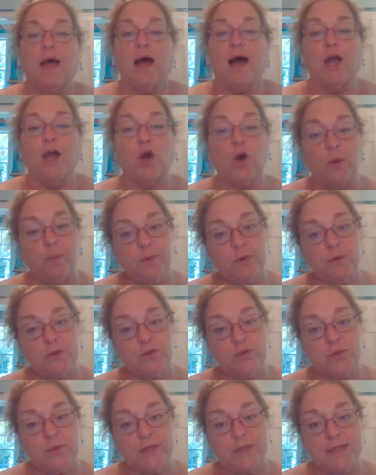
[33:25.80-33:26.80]
I hope you
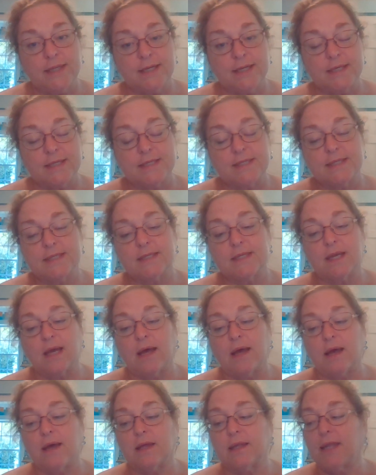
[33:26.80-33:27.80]
enjoyed this.
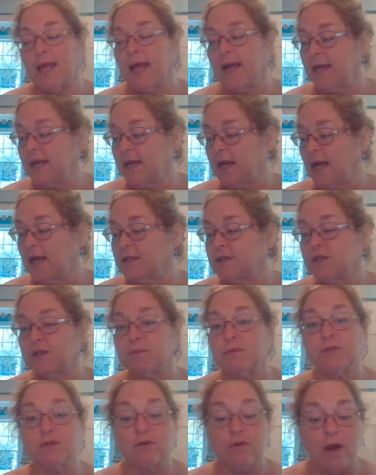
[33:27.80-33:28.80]
Uh, like and
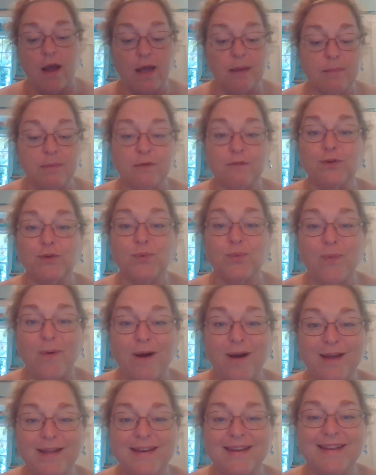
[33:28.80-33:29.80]
subscribe if you
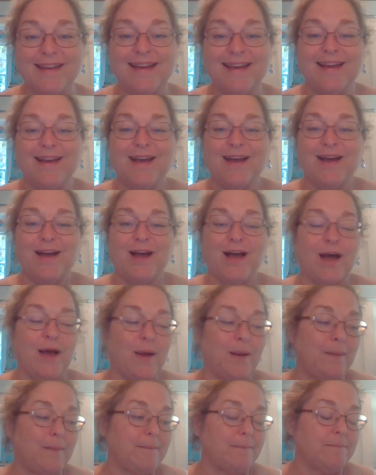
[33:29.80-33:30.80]
want.
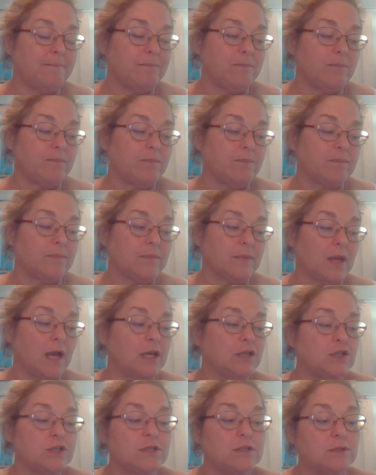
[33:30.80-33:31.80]
Um,
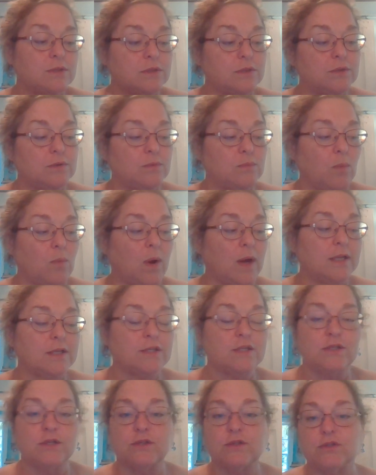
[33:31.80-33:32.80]
I just
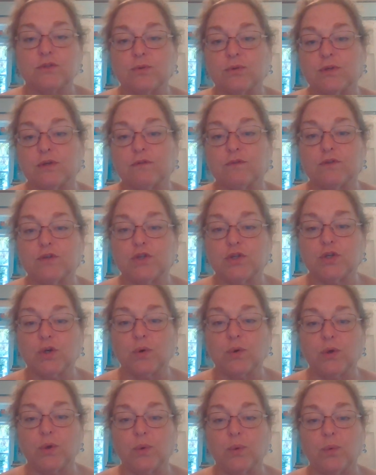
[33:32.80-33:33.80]
wanted to sort of show
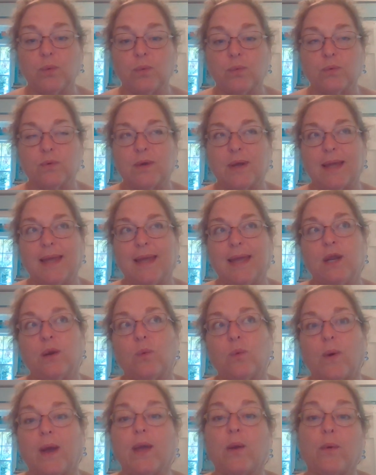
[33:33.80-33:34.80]
you in
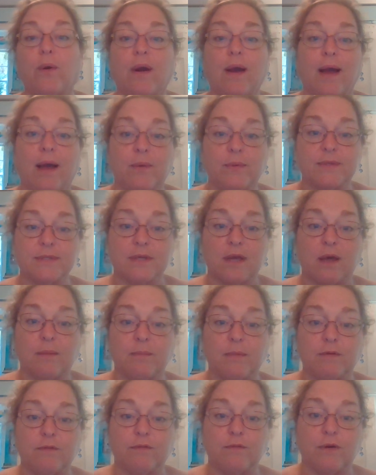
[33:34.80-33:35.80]
a way where I was
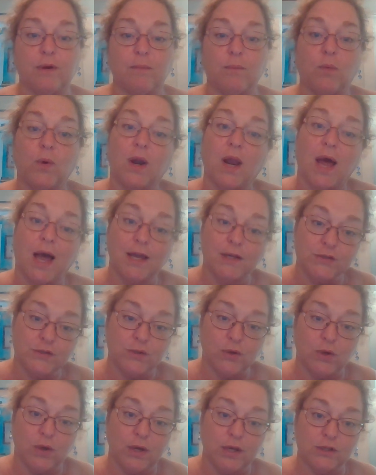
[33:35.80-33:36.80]
coming from, what I
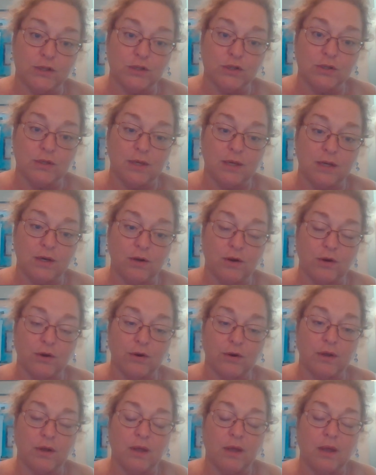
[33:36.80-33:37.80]
saw in, in
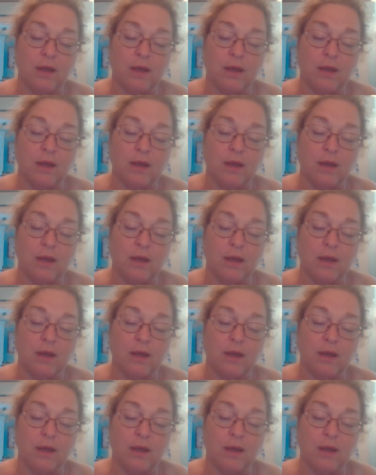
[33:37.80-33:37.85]
her.